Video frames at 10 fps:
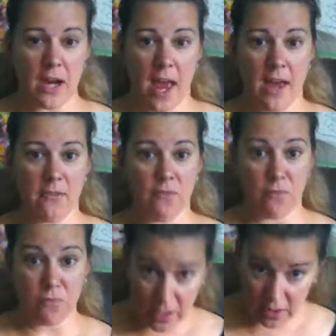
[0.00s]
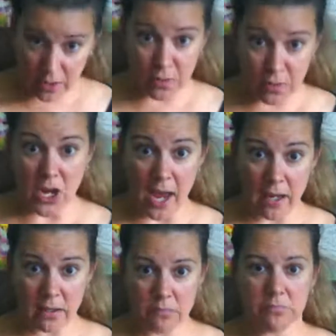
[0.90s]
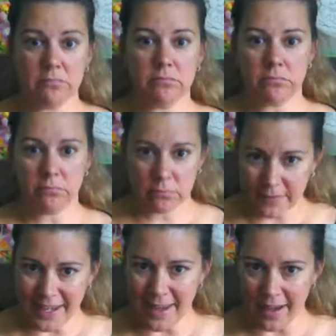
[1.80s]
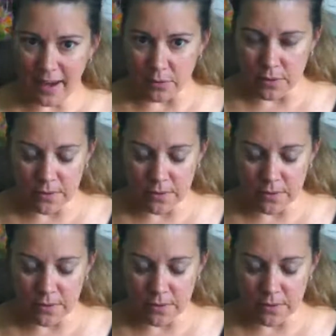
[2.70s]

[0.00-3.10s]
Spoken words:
and written you a check, it counts.